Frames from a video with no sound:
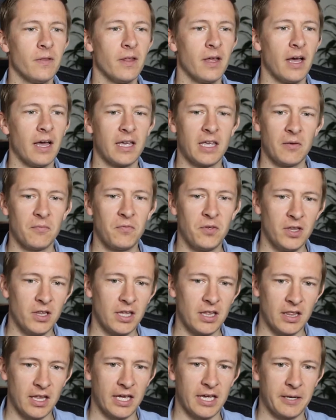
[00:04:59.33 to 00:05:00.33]
I kept
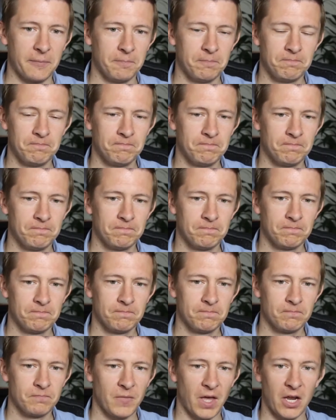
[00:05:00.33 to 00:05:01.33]
feeling like,
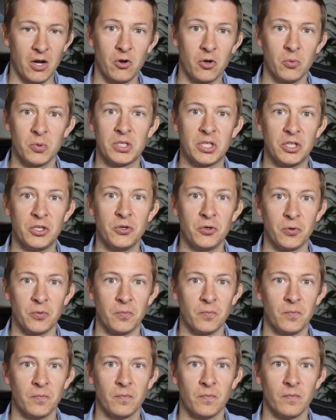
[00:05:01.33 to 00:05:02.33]
I don't know what to do.
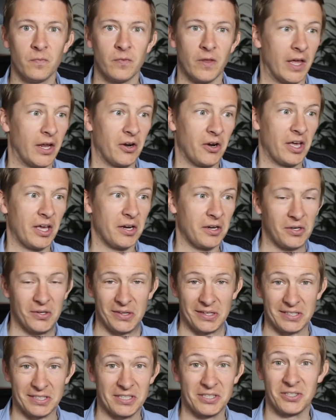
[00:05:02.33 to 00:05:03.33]
I don't know how to do
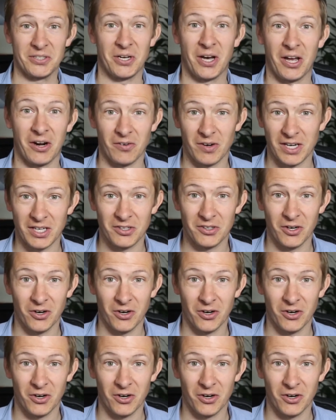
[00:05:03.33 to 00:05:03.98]
this. I don't know how to write good